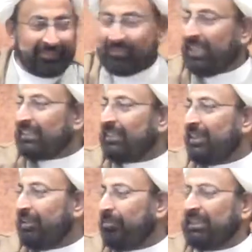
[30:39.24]
Says,
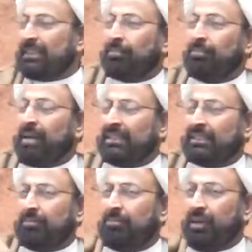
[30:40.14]

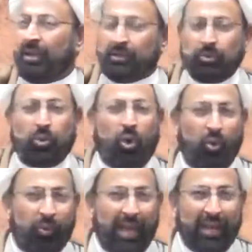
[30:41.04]
Maisam, you
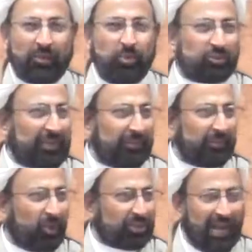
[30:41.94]
go and do
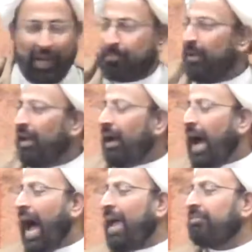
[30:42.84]
your job.
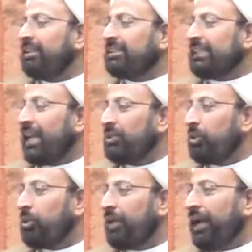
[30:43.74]
I will sell
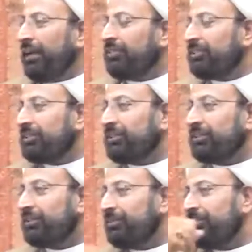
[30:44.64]
your dates.